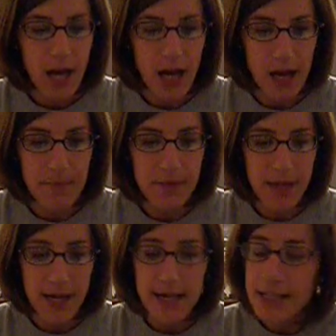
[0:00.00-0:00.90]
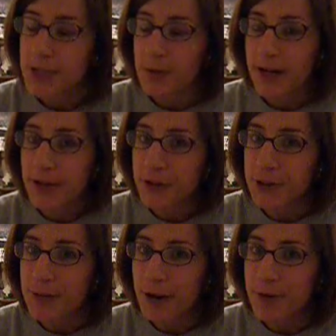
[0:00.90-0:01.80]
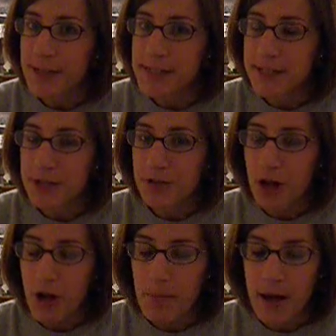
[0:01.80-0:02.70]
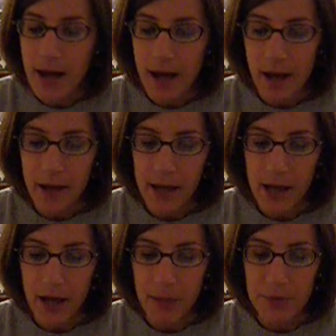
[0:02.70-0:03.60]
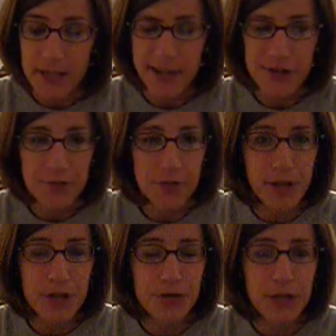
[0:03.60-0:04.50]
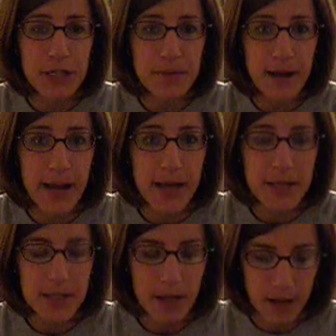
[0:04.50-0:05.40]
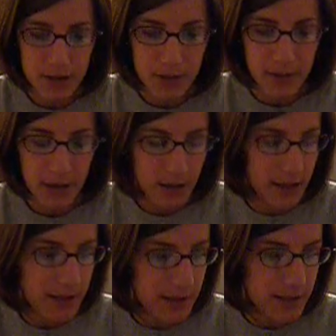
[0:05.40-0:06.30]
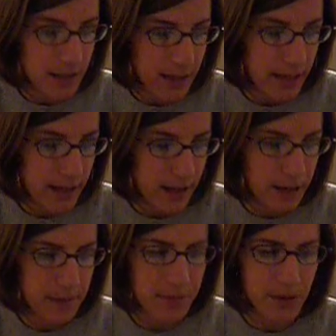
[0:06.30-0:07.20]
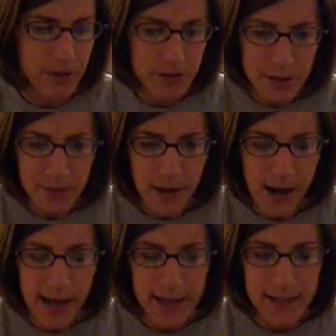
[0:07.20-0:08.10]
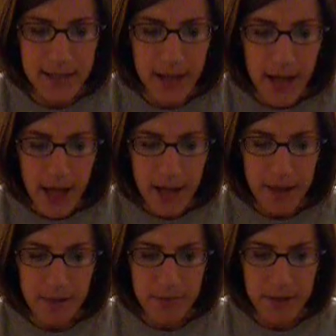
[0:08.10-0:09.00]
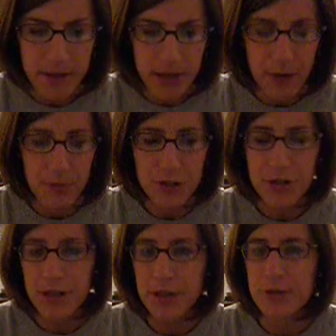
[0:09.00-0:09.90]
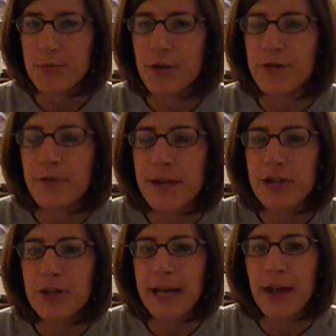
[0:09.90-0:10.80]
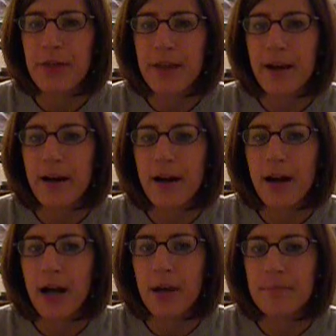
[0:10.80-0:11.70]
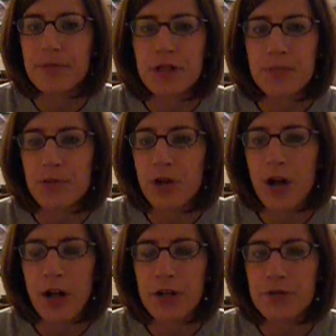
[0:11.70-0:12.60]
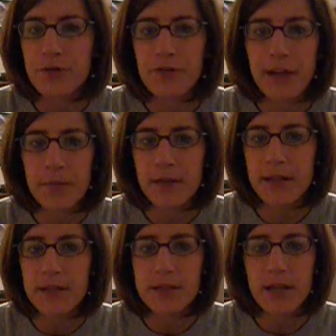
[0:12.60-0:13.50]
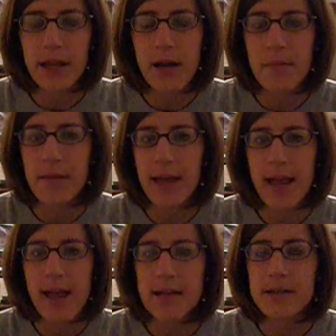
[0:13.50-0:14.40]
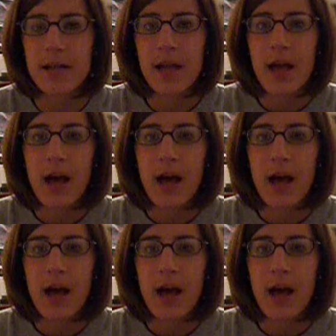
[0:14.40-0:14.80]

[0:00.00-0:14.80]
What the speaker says: That is what I learned about Rett syndrome. I was actually really intrigued by it, to be honest. I am a little surprised that I wish that there was more information out there, just more knowledge for families and